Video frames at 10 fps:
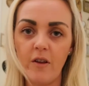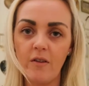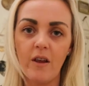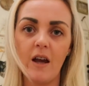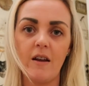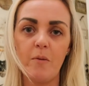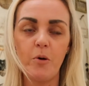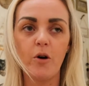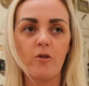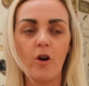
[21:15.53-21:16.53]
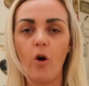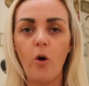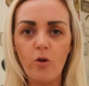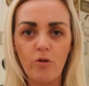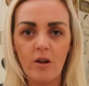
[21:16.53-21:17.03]
This lady puts
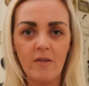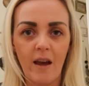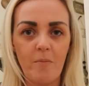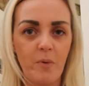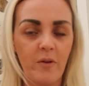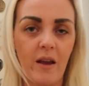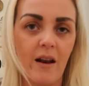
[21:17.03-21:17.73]
110%